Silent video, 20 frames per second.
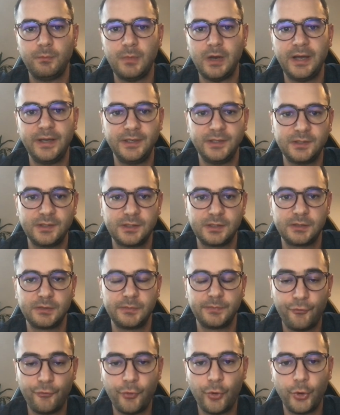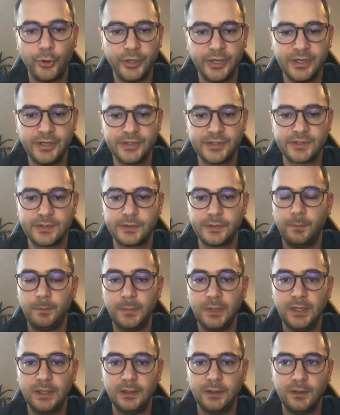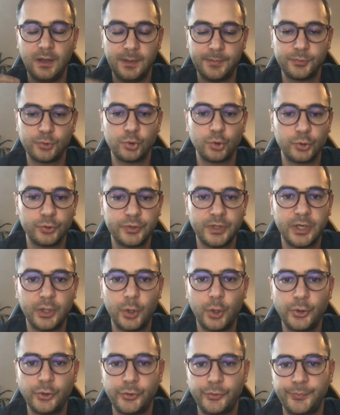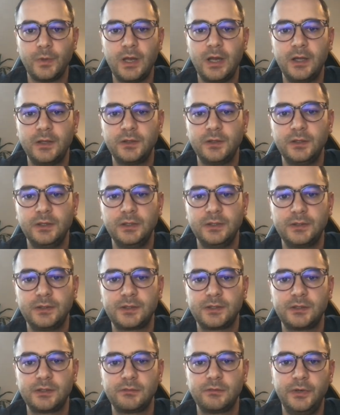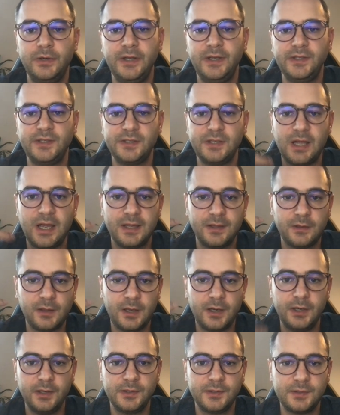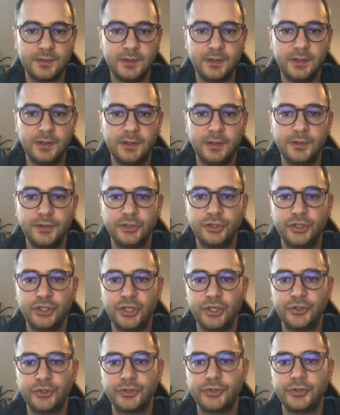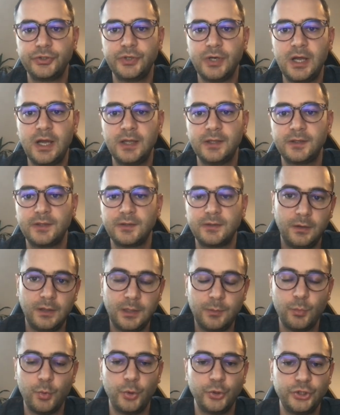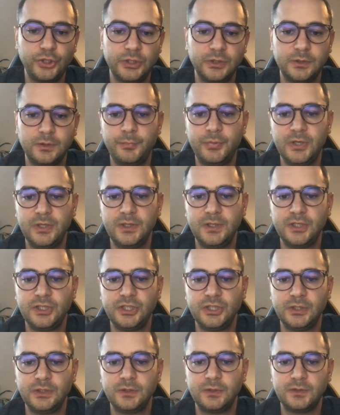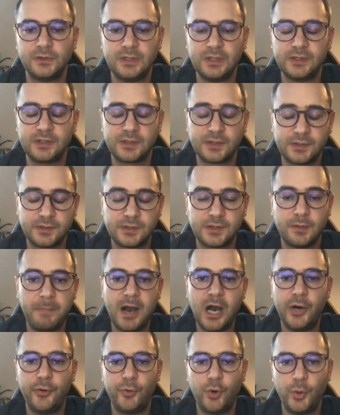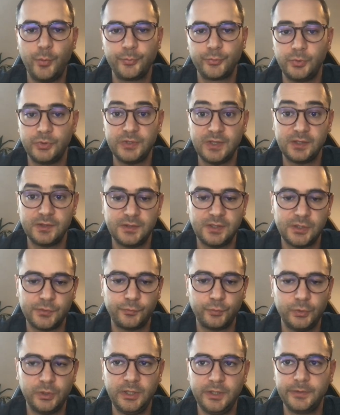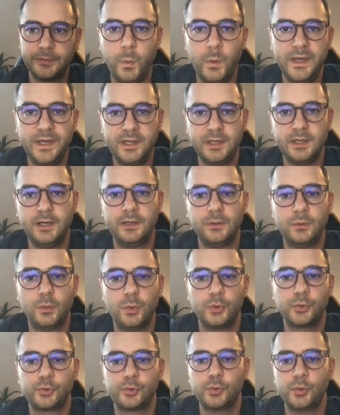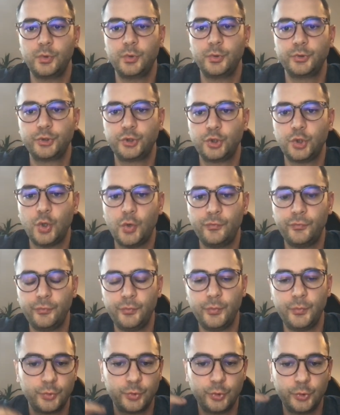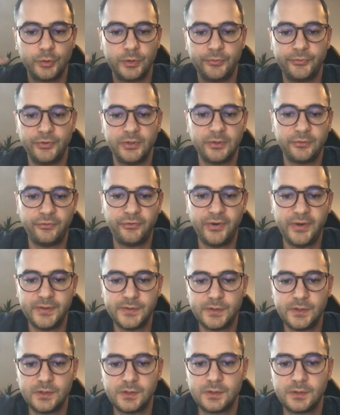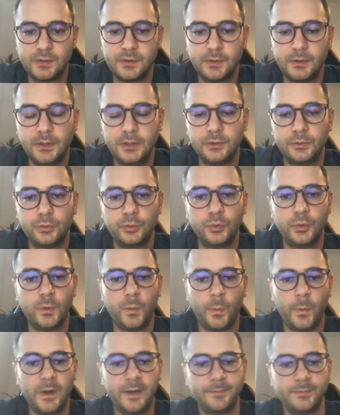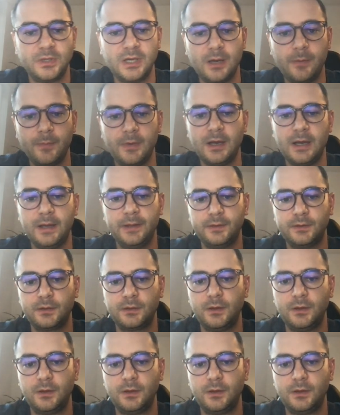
minus 4 years mean absolute error, and its race and ethnicity, gender and emotion prediction tasks performed successfully. We can also show two different faces into the webcam and